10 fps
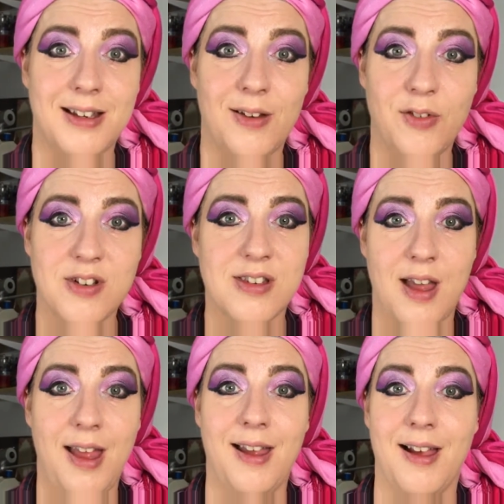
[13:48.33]
to ever
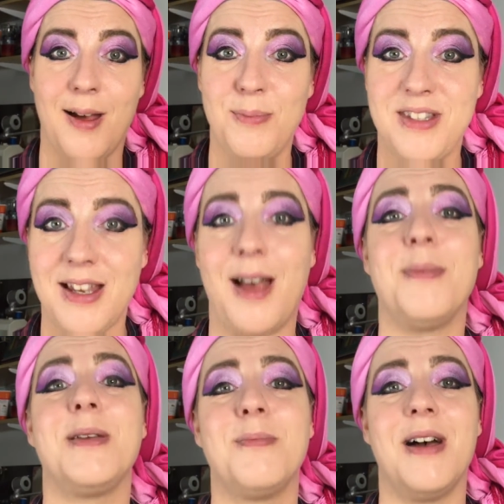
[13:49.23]
say. I'm
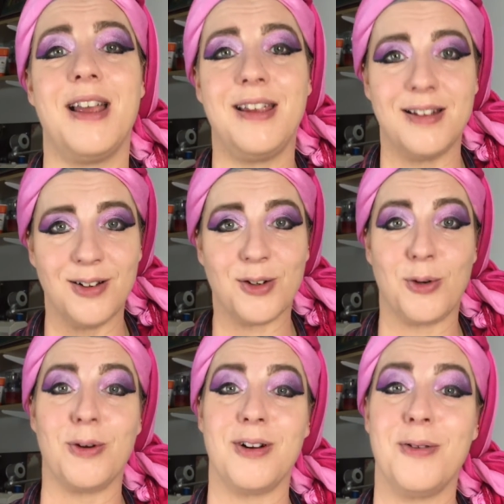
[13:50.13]
dabbing my inner
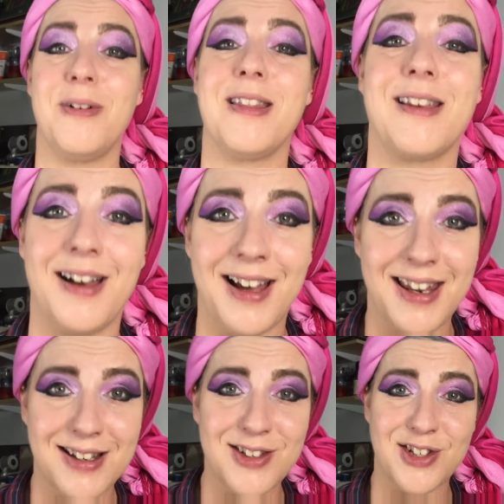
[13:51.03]
corner with
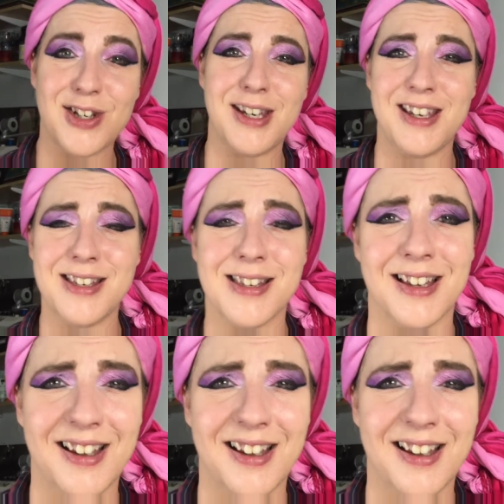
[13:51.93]
cottage cheese.